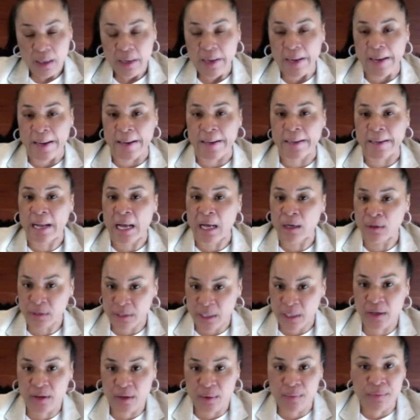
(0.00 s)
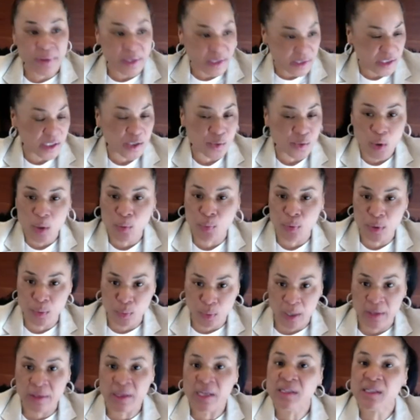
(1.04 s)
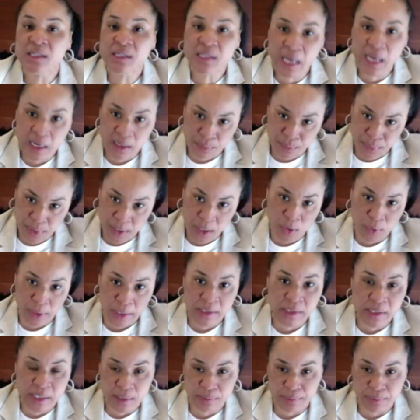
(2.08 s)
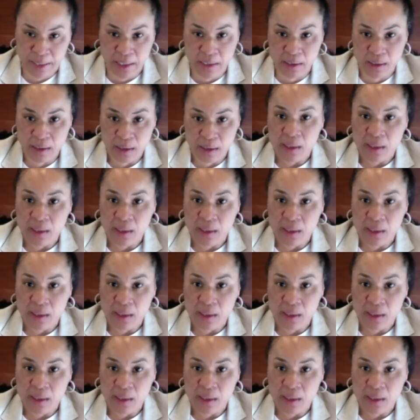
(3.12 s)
And I'll tell them this is what we want. This is how to be a great teammate.